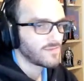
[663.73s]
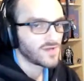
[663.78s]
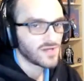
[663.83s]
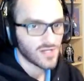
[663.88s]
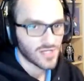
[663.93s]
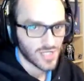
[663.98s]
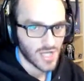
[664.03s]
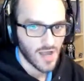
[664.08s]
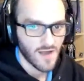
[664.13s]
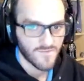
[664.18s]

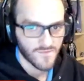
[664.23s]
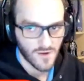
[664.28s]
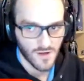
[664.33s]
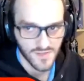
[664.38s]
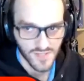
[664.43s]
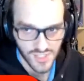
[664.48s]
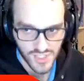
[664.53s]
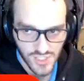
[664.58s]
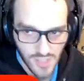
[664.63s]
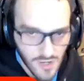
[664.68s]
going to cover
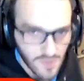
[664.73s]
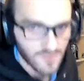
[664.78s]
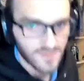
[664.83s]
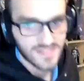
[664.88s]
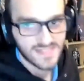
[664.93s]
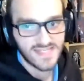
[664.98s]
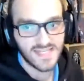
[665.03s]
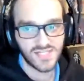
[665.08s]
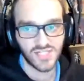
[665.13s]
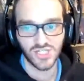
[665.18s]
on the show,
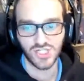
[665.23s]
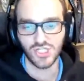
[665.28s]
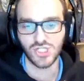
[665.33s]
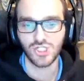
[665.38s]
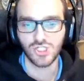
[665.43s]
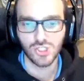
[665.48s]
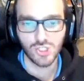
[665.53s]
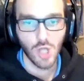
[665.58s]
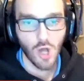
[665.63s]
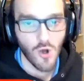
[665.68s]
because this is
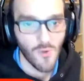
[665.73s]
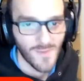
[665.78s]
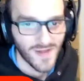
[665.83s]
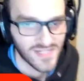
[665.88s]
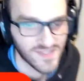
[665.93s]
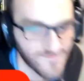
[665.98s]
so much